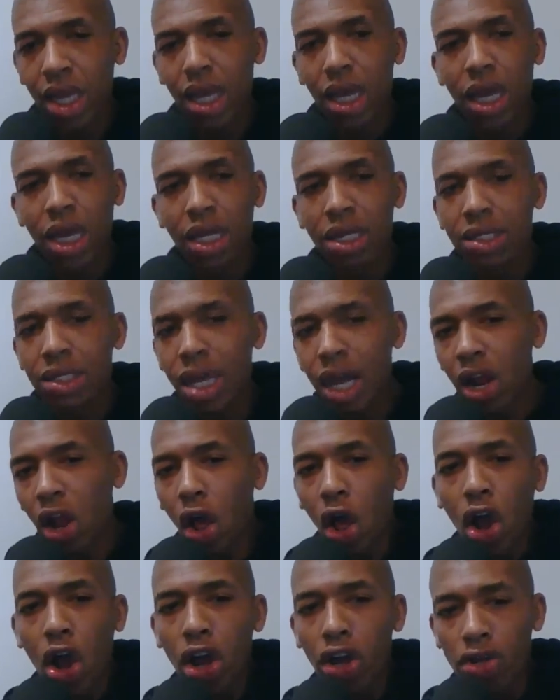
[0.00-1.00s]
he's not
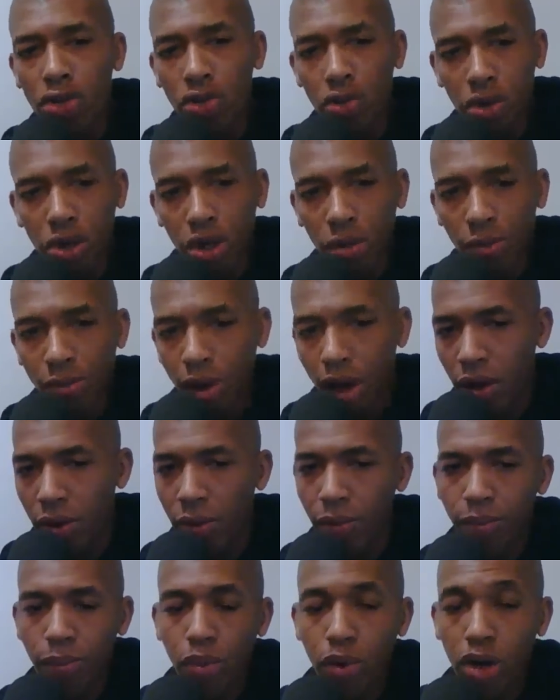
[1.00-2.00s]
arguing
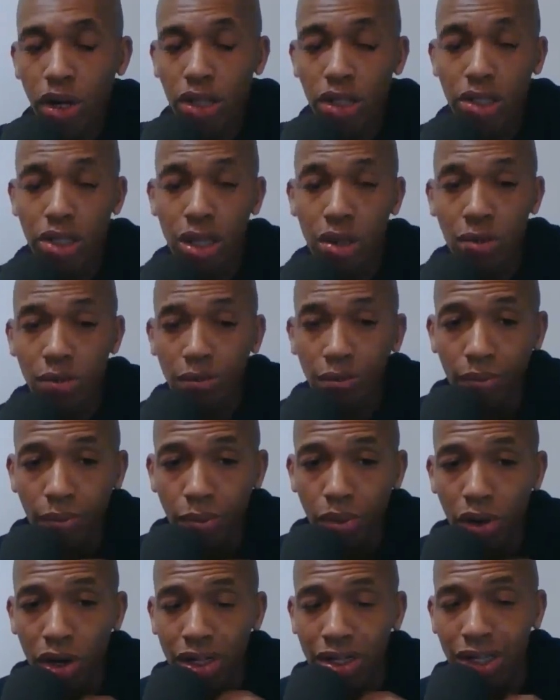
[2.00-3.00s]
about
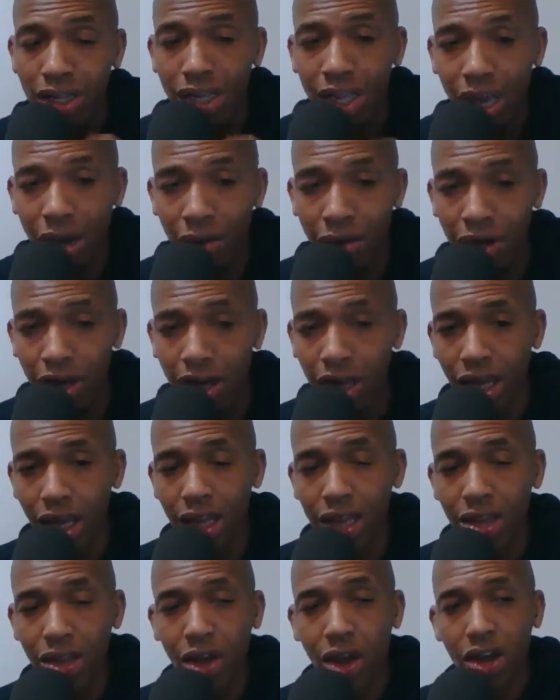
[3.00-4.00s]
border security.
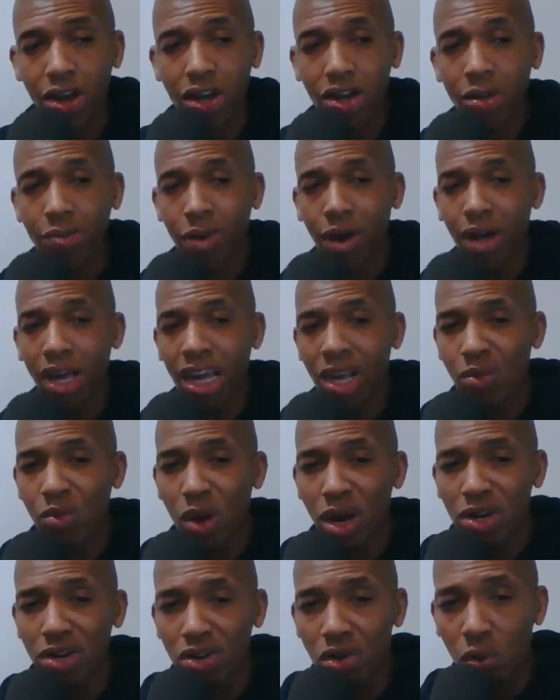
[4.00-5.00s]
He's arguing about he
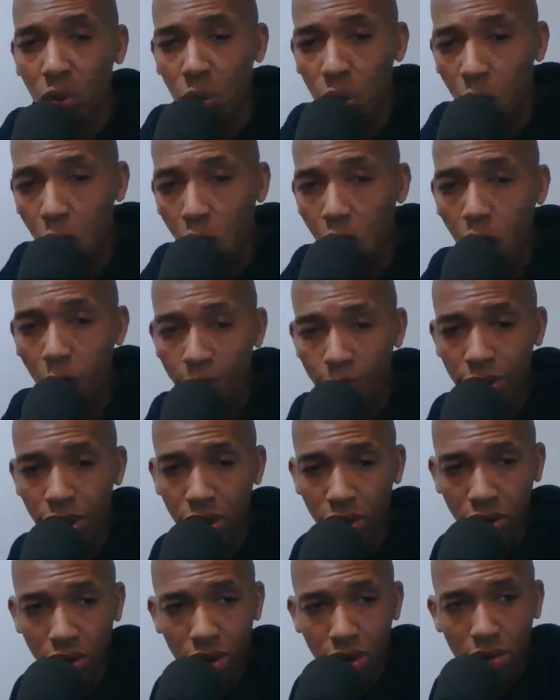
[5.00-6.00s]
wants the wall
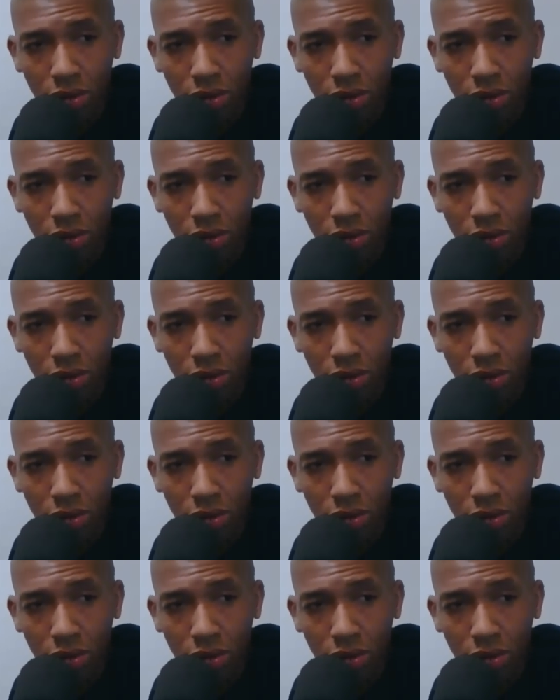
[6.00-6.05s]
built.